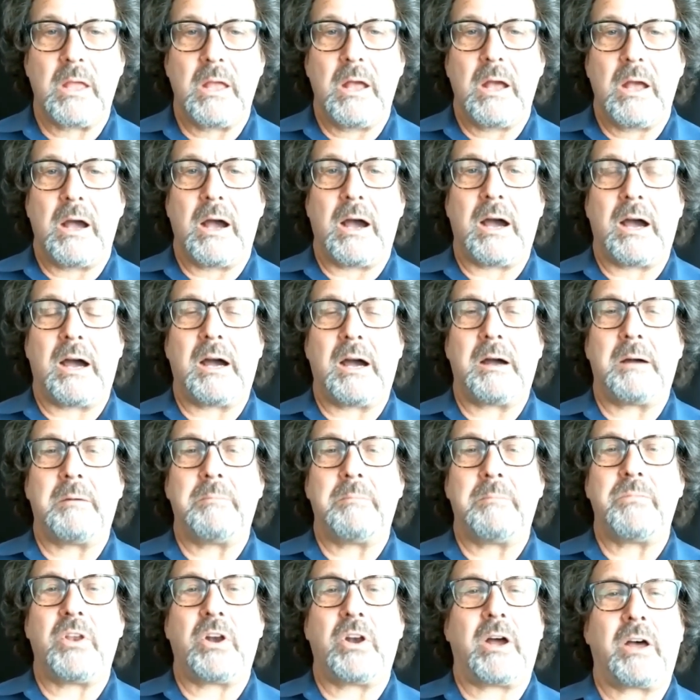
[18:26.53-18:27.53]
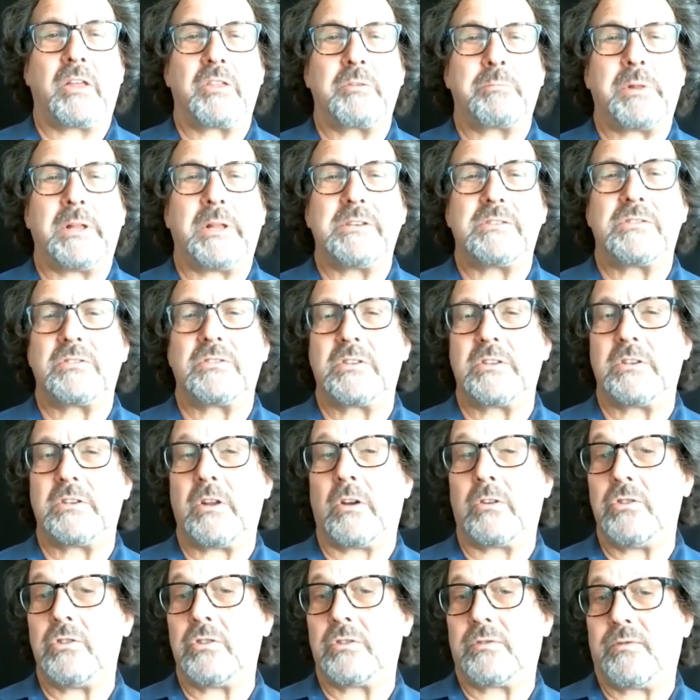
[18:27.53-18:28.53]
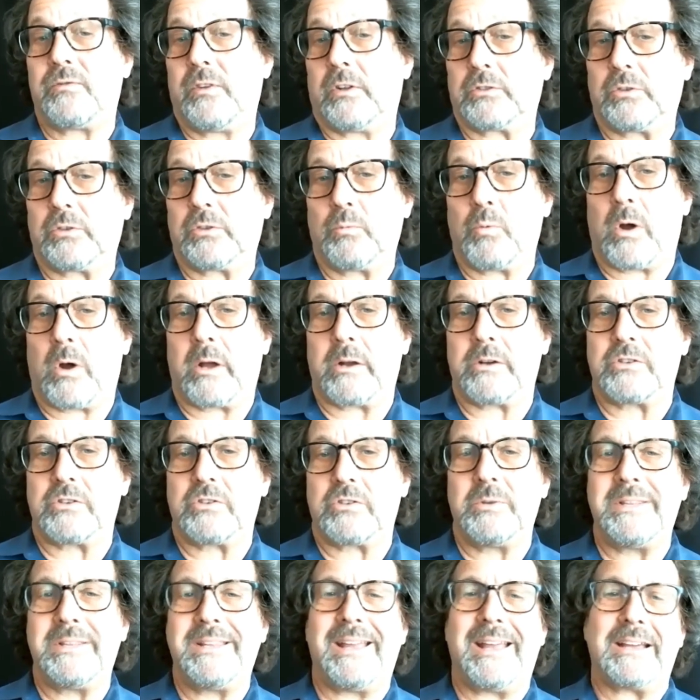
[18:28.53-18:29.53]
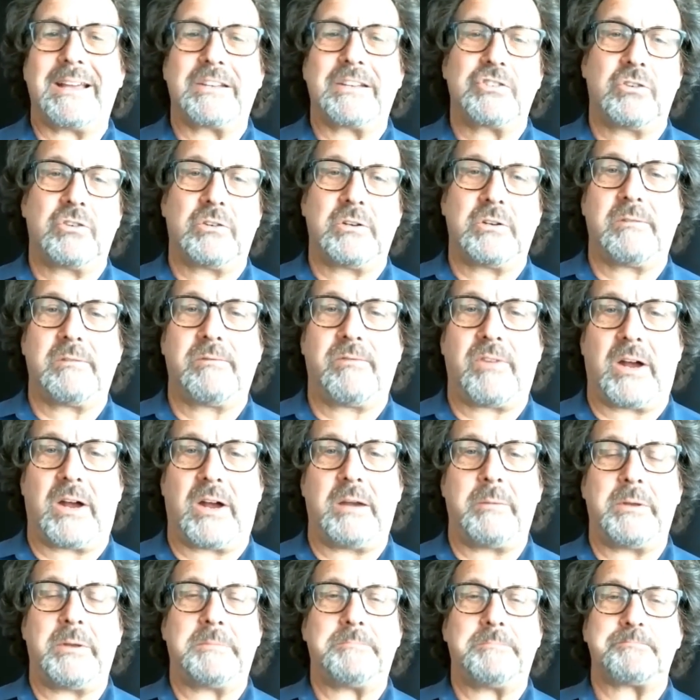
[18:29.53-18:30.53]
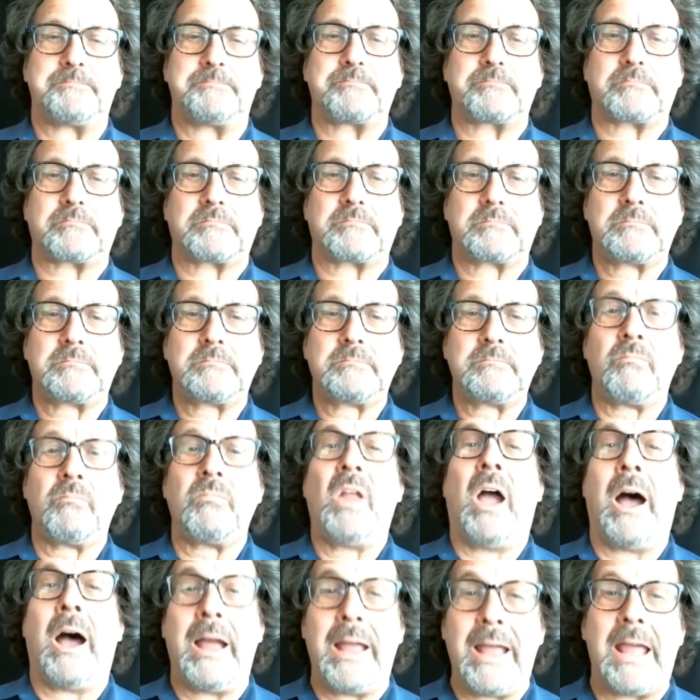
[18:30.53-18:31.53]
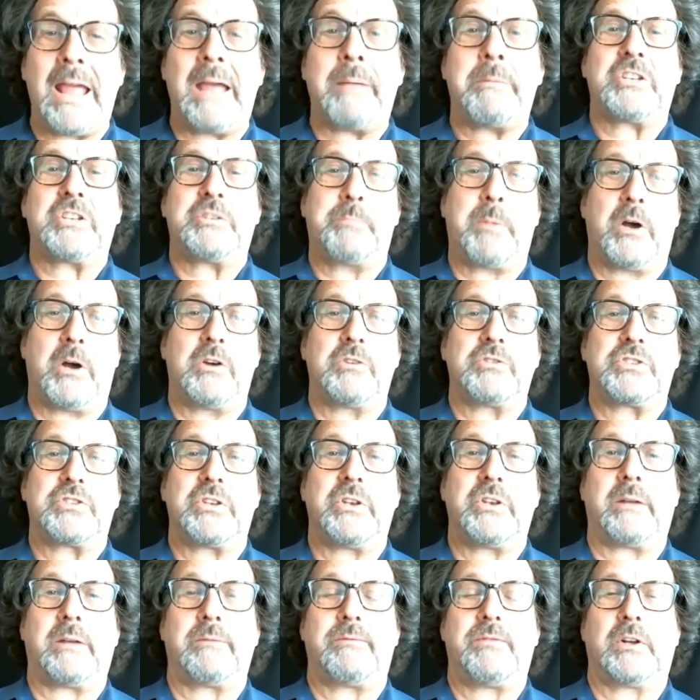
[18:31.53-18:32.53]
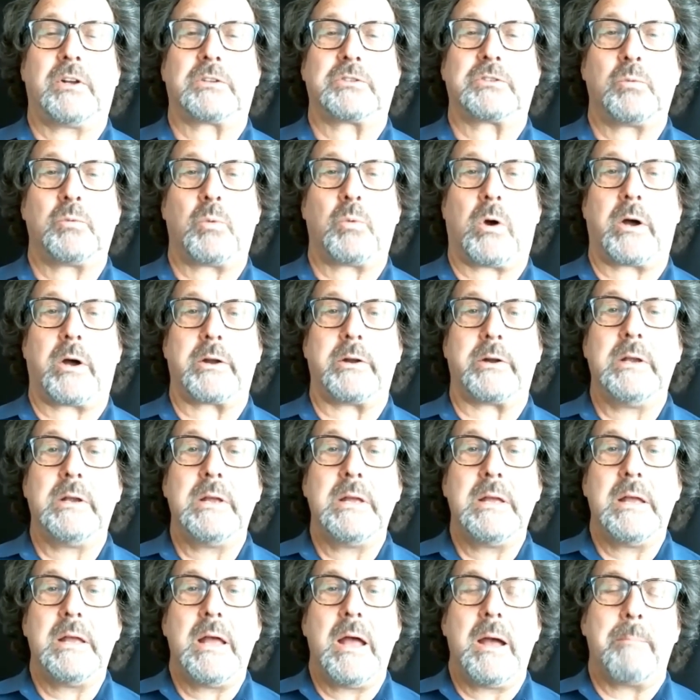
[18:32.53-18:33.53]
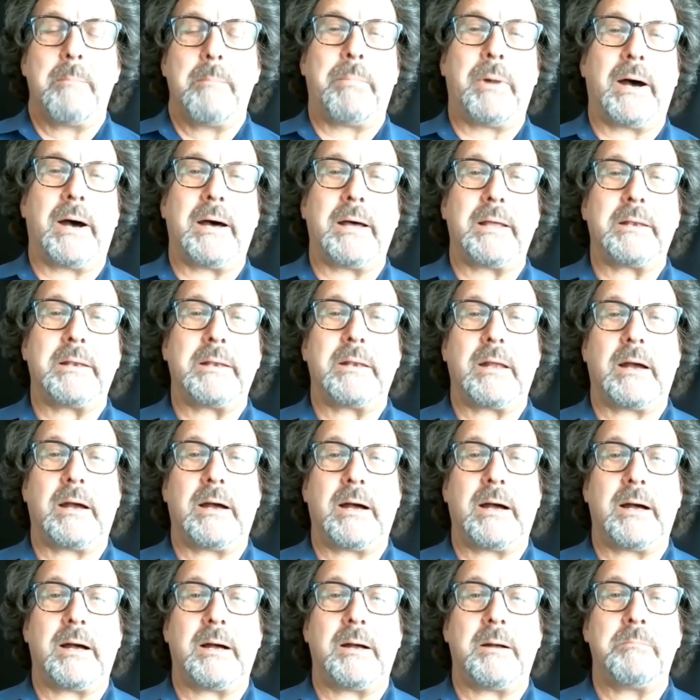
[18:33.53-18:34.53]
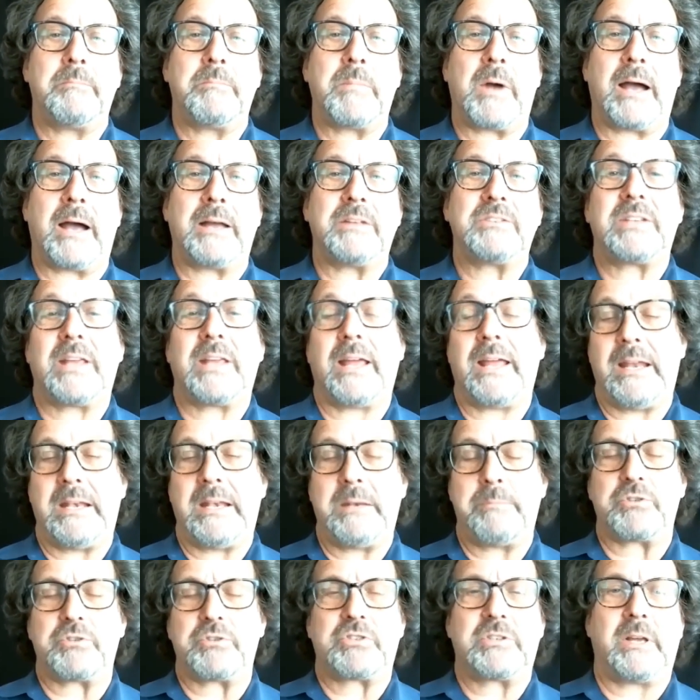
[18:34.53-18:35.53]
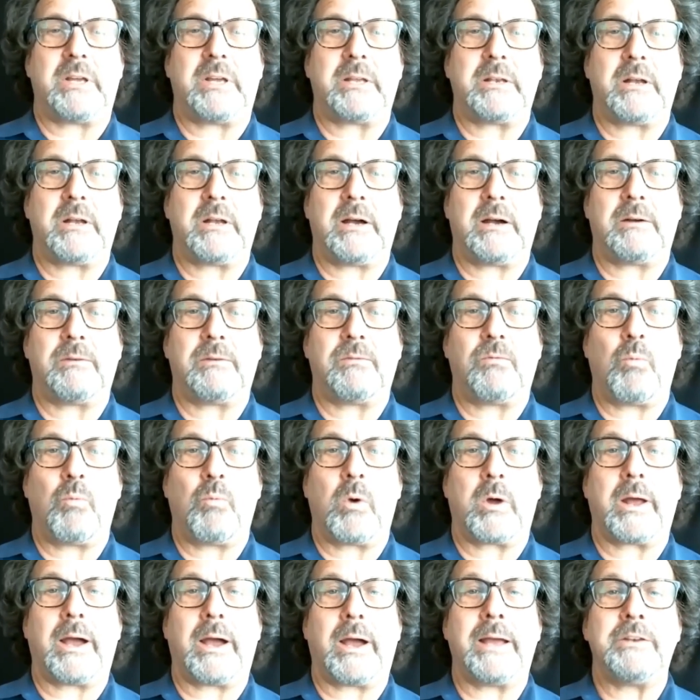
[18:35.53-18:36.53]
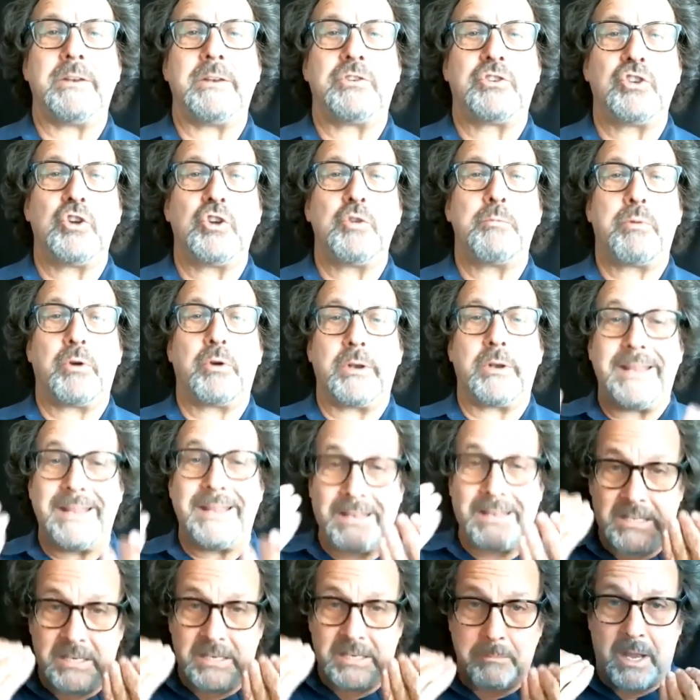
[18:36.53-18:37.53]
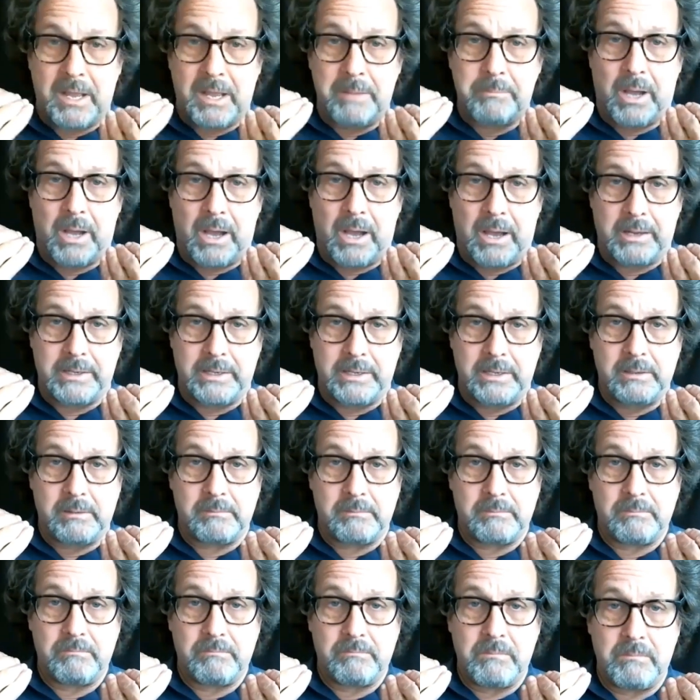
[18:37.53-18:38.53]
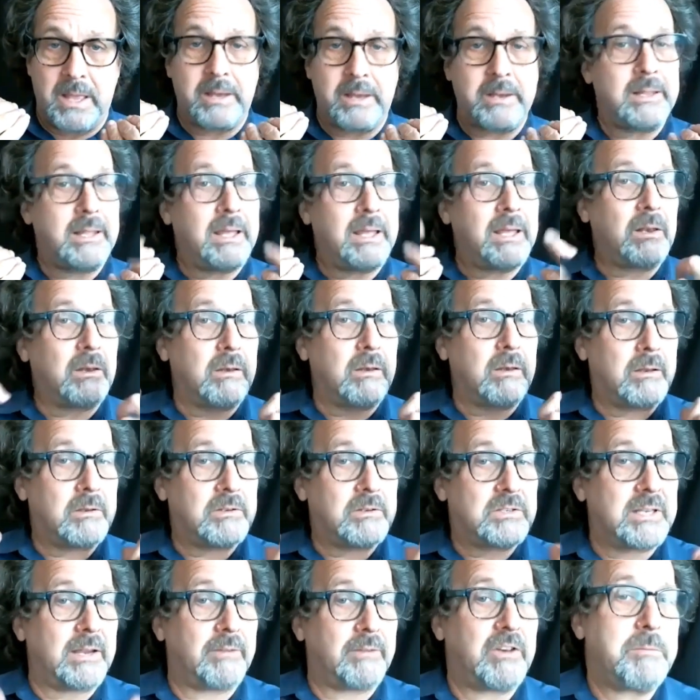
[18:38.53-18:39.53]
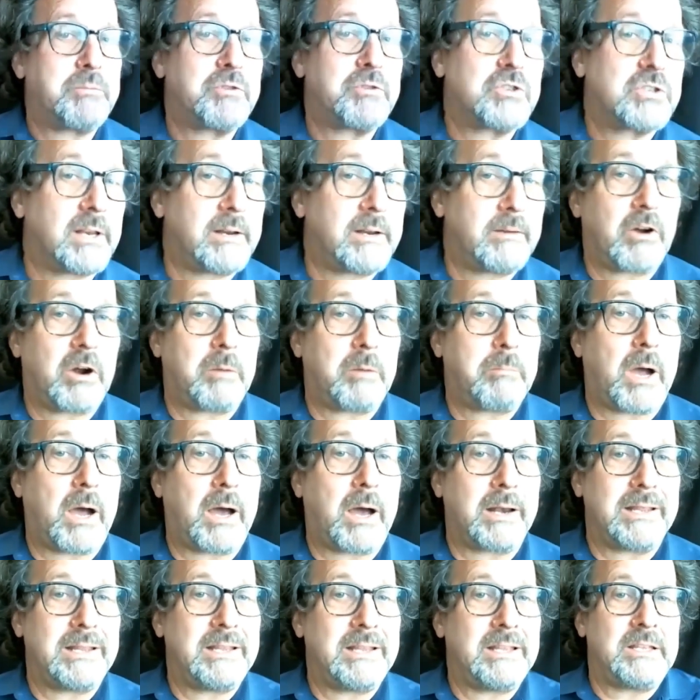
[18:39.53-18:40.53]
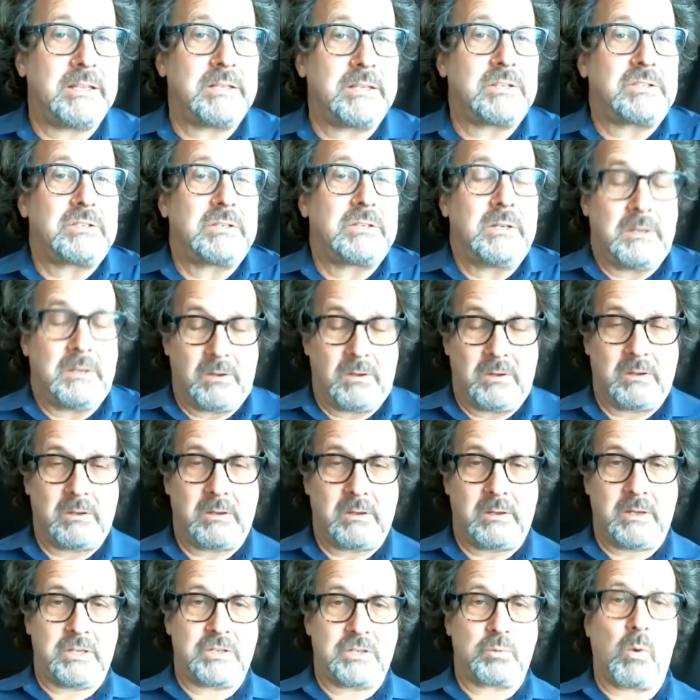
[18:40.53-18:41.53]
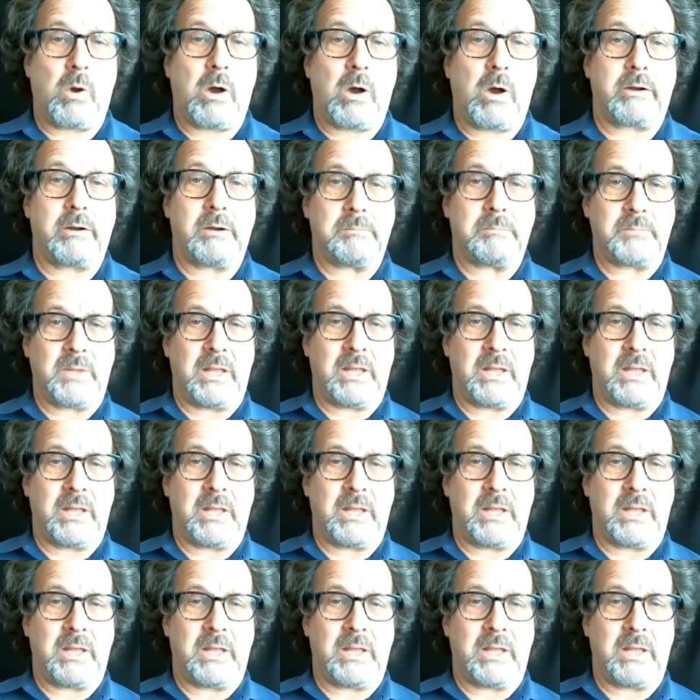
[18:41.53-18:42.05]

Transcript: Um, there are other places that don't use filtered water. So in the external environment, I am exposed to non-filtered water, but um, I'd say 80% of what I do put into my body, and again, 70% of our body is is water.